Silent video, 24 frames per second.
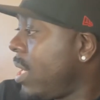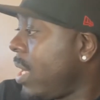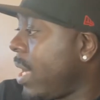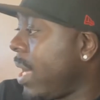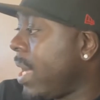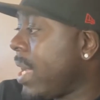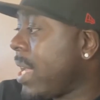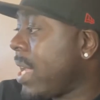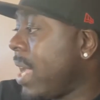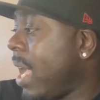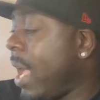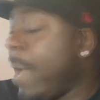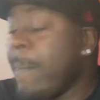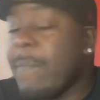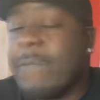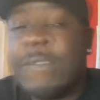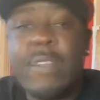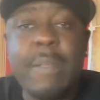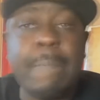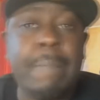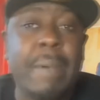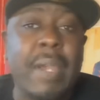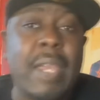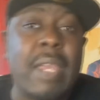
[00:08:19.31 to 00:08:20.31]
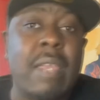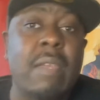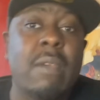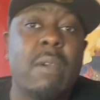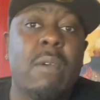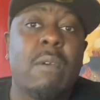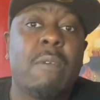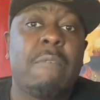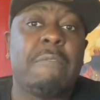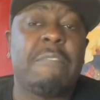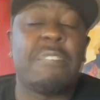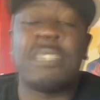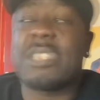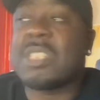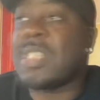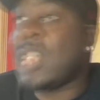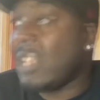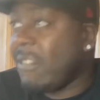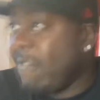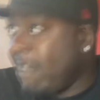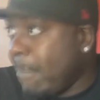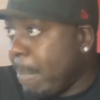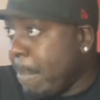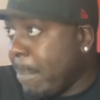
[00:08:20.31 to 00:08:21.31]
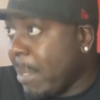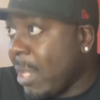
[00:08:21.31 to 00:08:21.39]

a MVP for saving